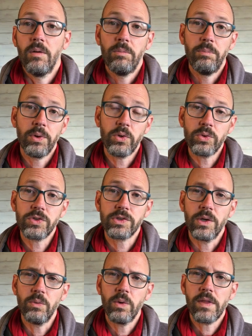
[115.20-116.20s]
But
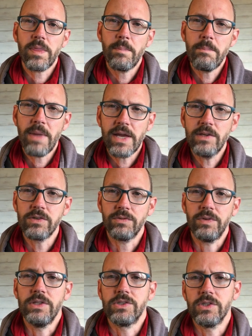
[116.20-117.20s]
also, one of the major
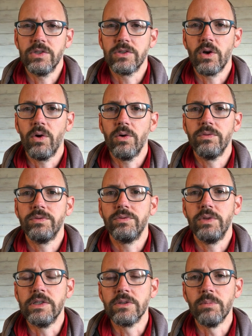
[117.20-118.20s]
features of
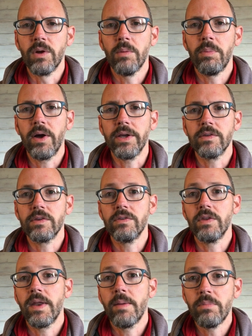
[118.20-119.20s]
Riese Müller bikes is
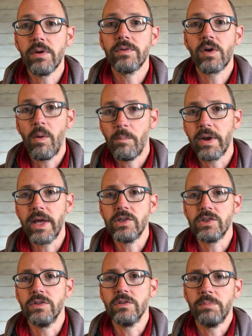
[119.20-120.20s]
the number of
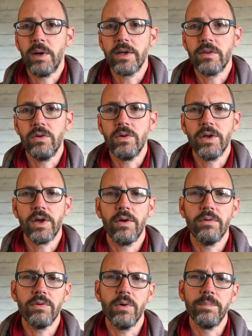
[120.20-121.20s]
combinations of bike that you can
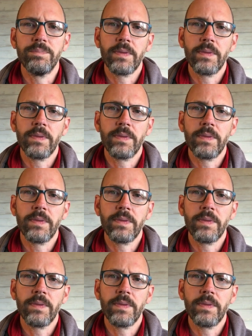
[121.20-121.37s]
go for.